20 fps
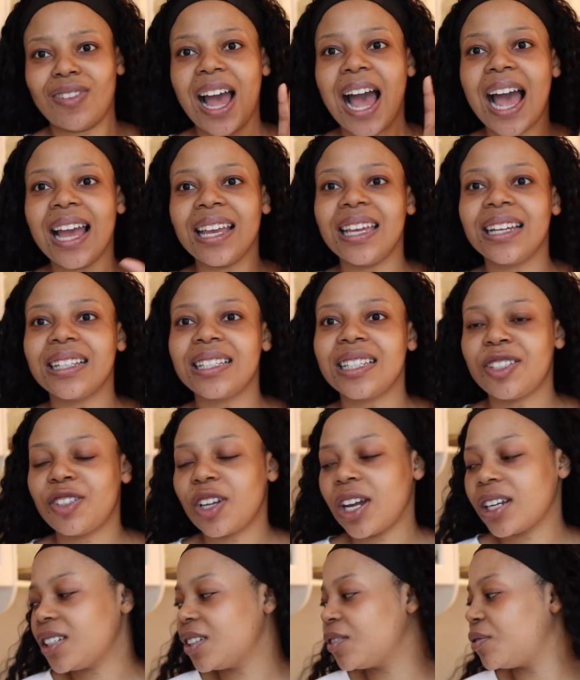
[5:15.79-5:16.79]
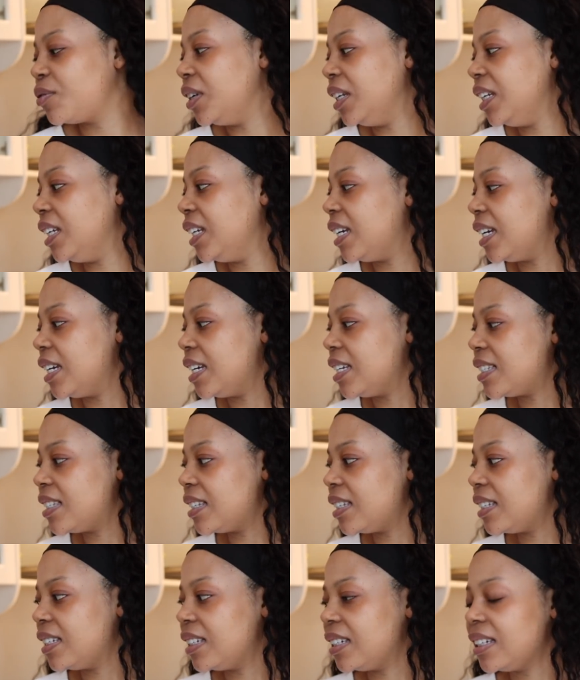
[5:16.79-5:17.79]
I get distracted really
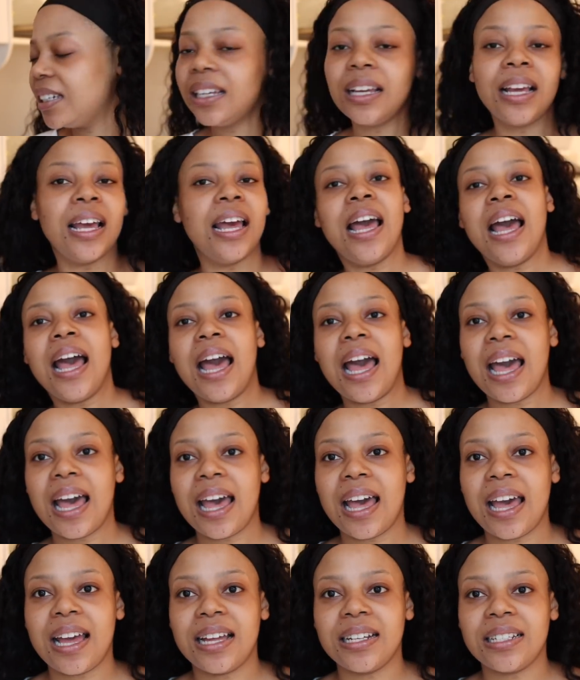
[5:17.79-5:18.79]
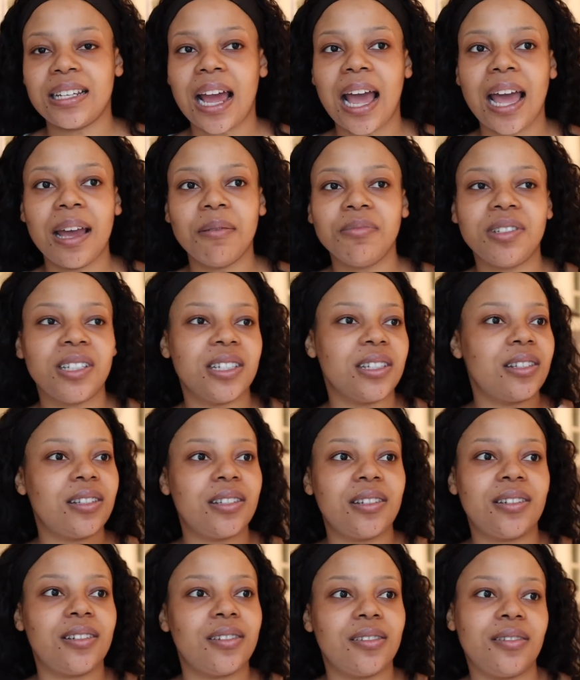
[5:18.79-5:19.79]
easily, and I'm
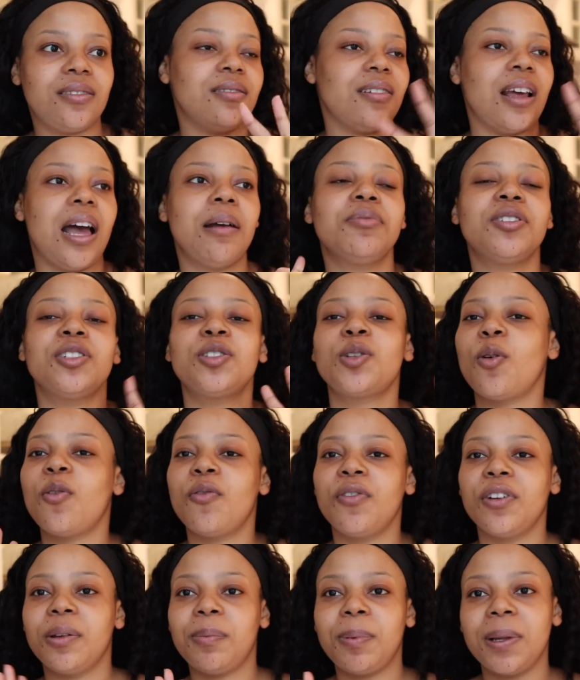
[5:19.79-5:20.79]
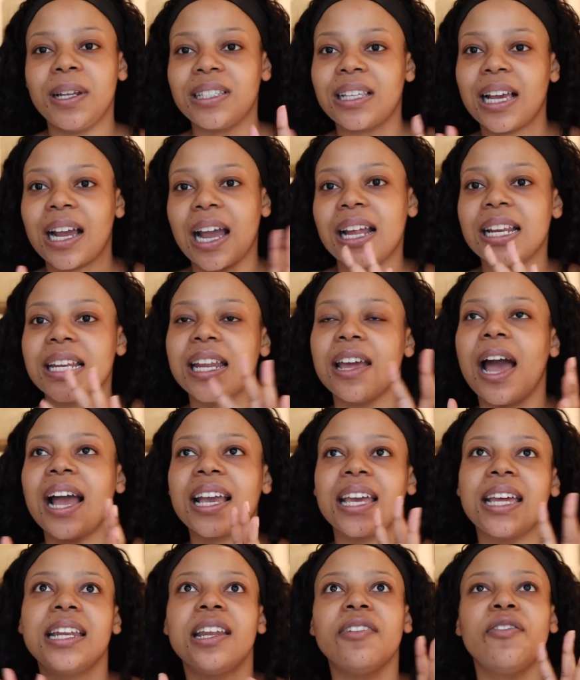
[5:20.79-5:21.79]
just I'm just overly placed. Like I I
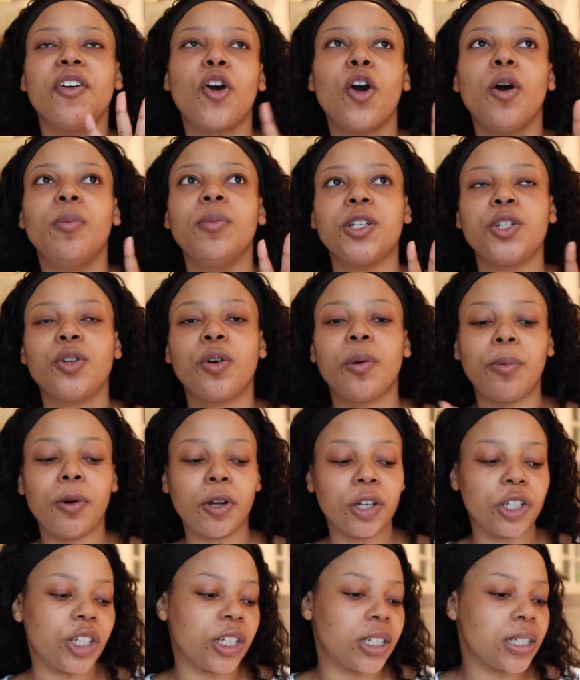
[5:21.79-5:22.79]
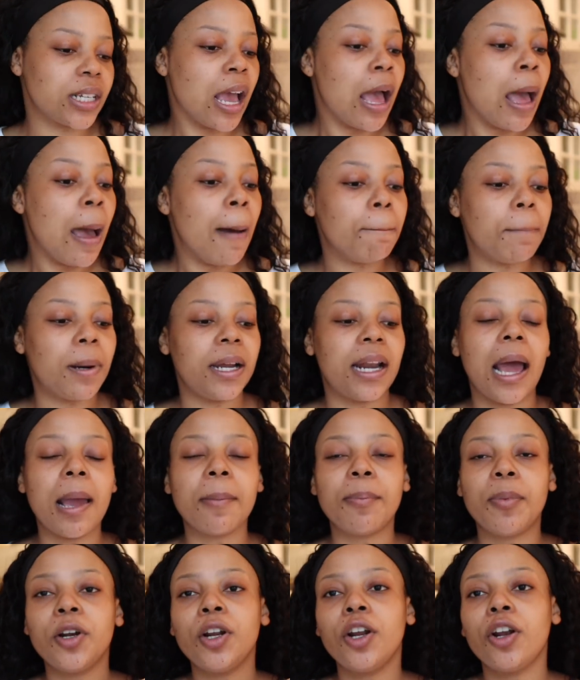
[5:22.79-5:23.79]
can never commit to a project. But
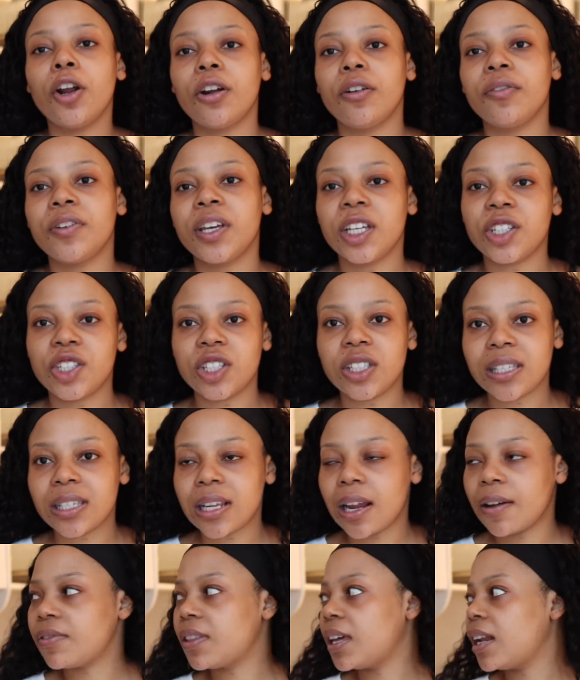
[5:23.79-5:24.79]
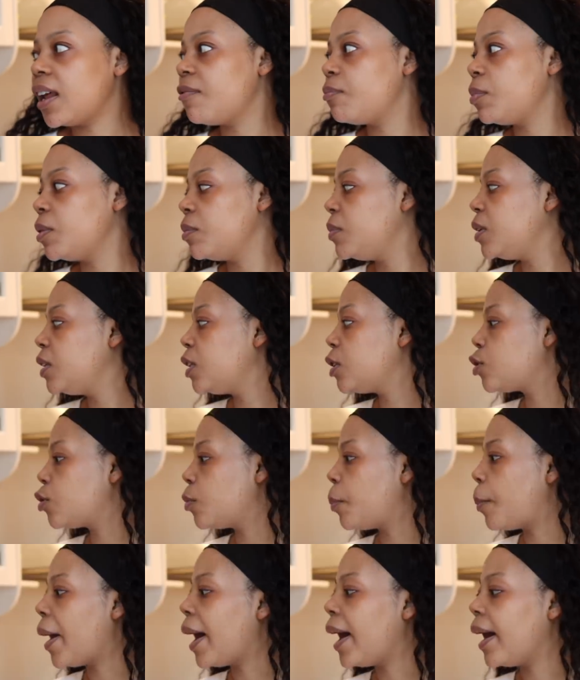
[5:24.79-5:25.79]
I bought a lot of kitchen stuff that I've been meaning to
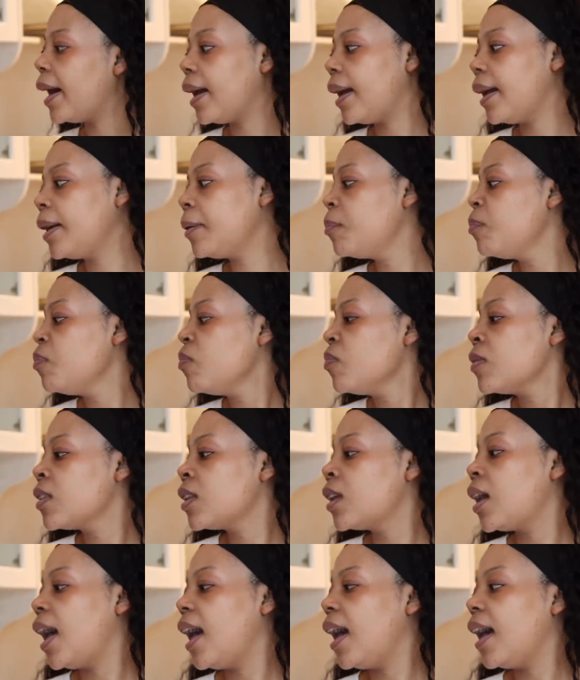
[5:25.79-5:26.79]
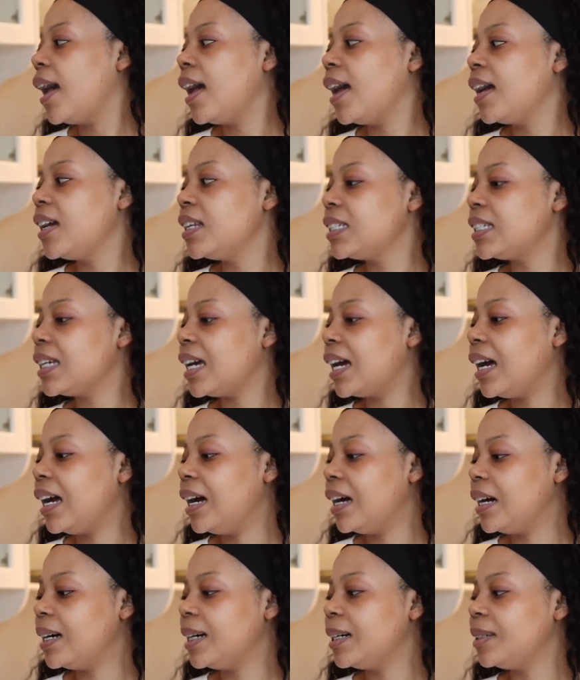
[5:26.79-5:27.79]
buy, and
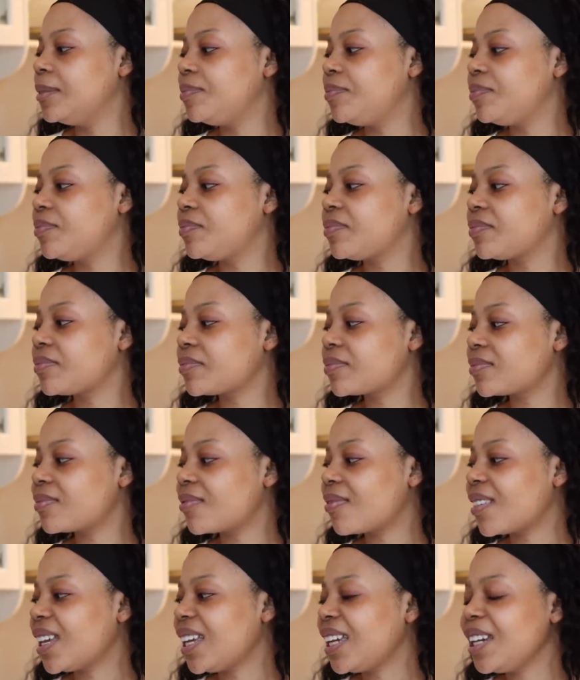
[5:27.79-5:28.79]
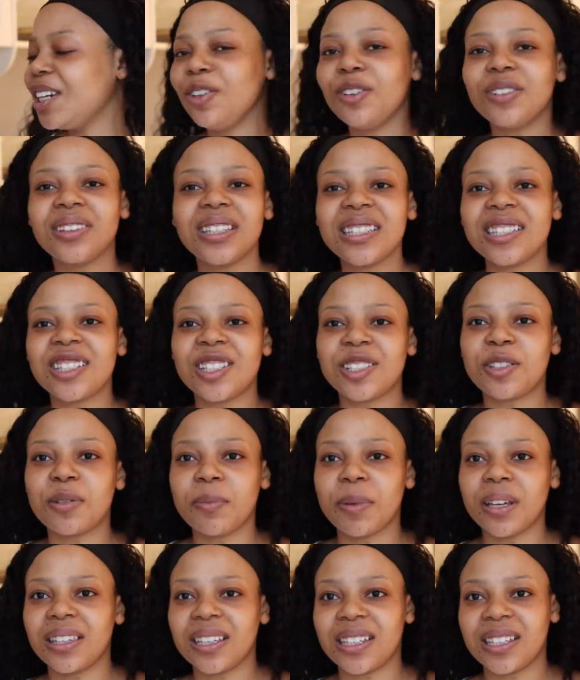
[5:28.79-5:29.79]
um, you know things just to
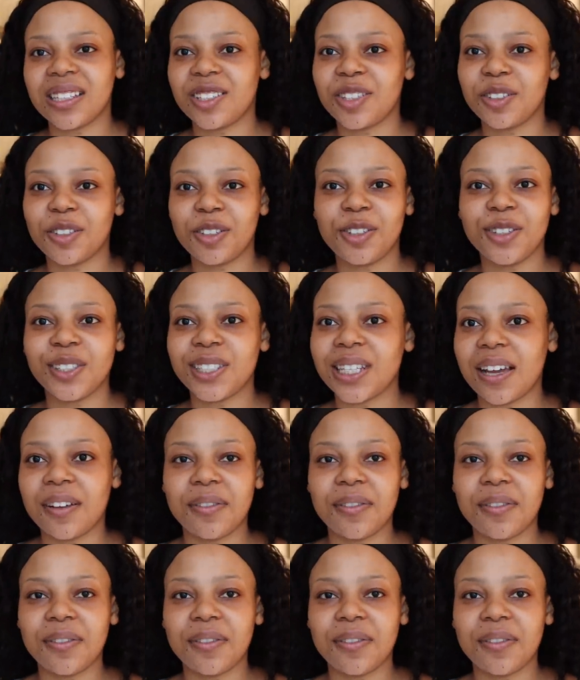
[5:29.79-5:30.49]
make the kitchen cute.